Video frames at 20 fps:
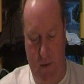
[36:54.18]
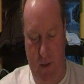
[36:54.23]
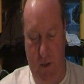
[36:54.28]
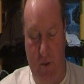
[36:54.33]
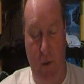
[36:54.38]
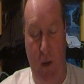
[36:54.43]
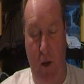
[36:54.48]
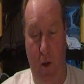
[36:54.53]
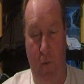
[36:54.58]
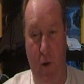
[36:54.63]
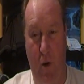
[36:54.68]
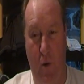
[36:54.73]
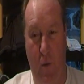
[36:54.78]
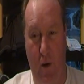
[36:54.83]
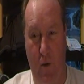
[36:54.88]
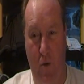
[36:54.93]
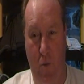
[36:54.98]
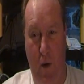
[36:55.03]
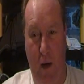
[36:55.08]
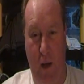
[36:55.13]
Now this went on for
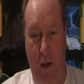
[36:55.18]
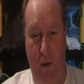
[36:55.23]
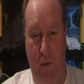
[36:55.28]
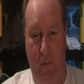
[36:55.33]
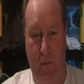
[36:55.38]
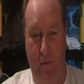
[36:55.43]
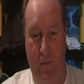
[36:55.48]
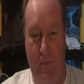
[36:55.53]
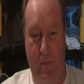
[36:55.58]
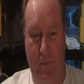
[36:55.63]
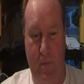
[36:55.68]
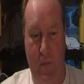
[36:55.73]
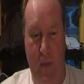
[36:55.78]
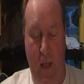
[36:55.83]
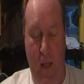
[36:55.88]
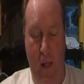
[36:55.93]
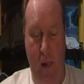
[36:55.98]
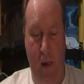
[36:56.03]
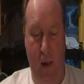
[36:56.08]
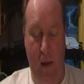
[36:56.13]
quite a while.
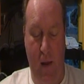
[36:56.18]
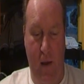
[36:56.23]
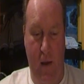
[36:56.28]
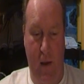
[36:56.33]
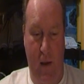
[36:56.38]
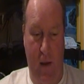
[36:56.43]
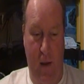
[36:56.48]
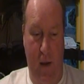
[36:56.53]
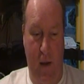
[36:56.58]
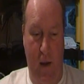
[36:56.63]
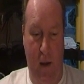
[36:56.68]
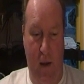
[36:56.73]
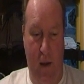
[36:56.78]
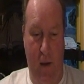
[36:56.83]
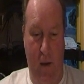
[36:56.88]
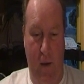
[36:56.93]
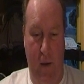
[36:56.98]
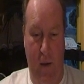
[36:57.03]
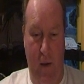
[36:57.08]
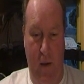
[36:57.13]

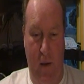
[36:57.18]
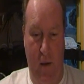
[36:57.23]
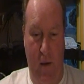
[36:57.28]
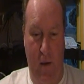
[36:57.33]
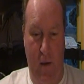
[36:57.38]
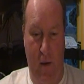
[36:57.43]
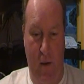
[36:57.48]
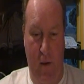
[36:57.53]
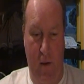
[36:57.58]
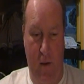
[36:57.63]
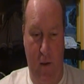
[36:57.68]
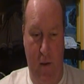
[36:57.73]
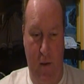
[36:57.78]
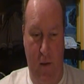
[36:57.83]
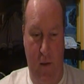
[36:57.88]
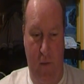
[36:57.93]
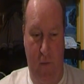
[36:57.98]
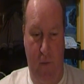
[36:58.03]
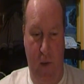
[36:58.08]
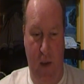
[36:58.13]
The
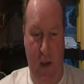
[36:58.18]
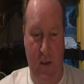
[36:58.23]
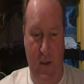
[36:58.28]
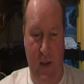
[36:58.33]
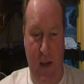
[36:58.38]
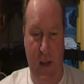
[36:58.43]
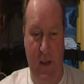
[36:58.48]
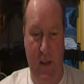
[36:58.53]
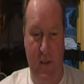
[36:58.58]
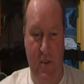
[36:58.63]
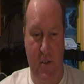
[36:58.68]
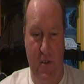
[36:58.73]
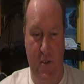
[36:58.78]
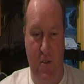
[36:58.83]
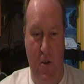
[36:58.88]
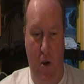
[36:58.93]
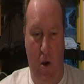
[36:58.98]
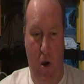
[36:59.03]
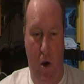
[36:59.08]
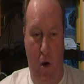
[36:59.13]
first
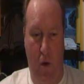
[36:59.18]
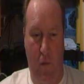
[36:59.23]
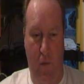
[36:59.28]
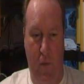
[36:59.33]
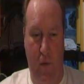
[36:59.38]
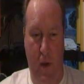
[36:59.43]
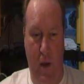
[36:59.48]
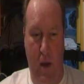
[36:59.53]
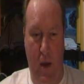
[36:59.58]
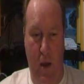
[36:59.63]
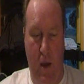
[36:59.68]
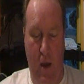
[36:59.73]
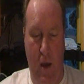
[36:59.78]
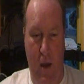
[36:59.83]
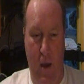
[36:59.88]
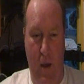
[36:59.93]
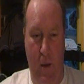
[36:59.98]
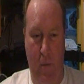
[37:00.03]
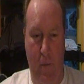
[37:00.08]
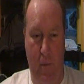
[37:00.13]
instance of
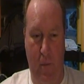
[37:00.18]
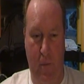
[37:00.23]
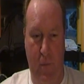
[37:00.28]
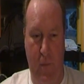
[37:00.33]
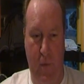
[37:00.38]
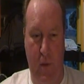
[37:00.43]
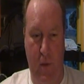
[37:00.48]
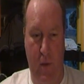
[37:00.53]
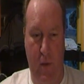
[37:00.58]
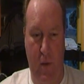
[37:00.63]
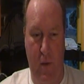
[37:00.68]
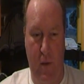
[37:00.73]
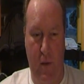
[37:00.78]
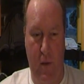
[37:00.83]
the